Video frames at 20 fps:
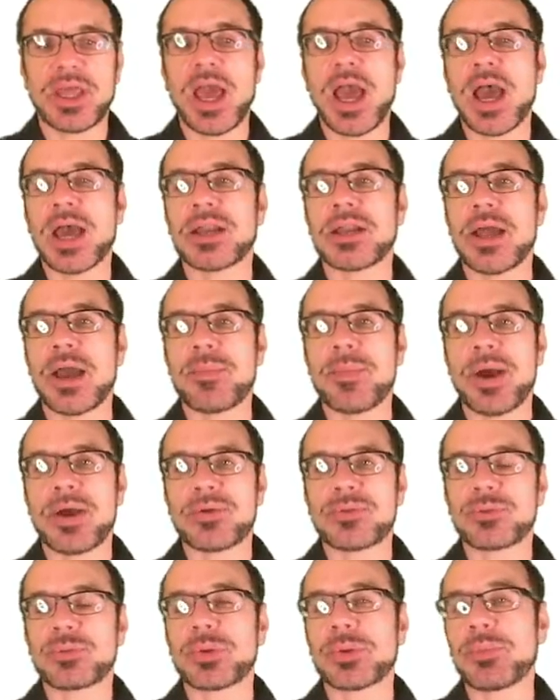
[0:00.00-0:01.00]
at about
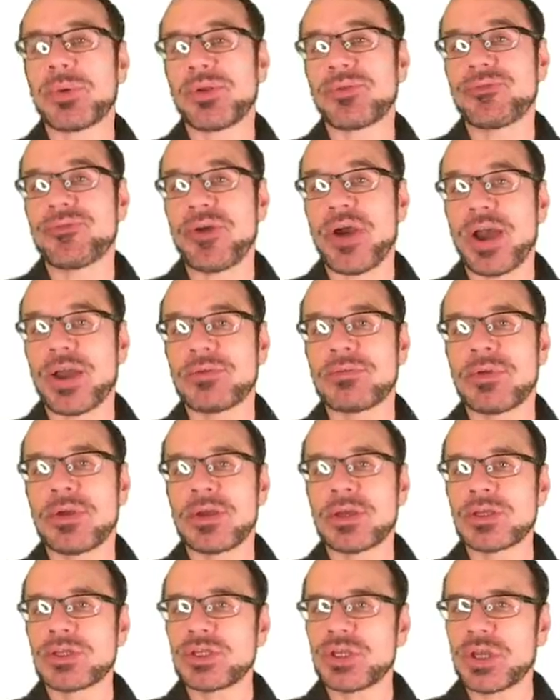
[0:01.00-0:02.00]
3.5
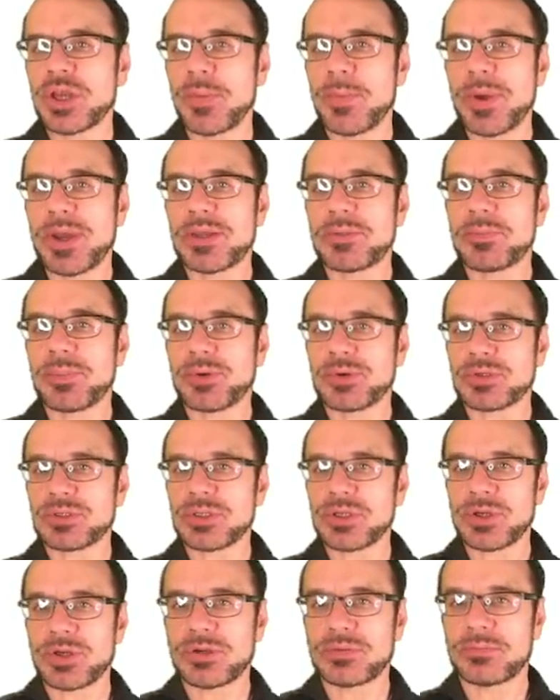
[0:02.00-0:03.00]
gigabyte per
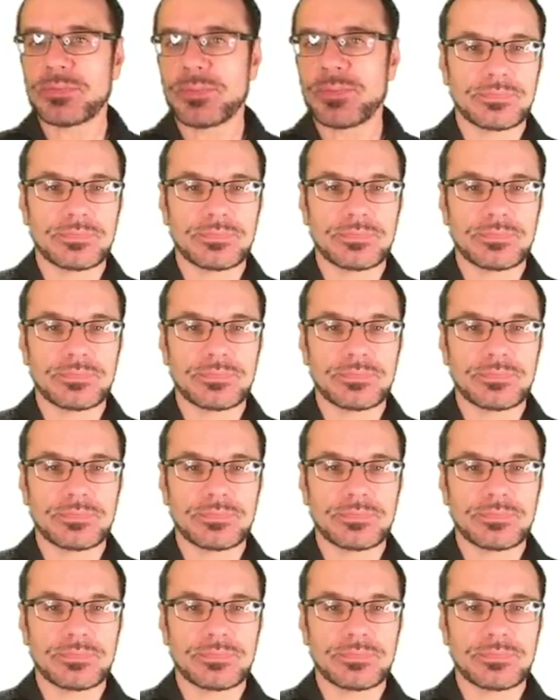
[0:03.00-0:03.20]
second.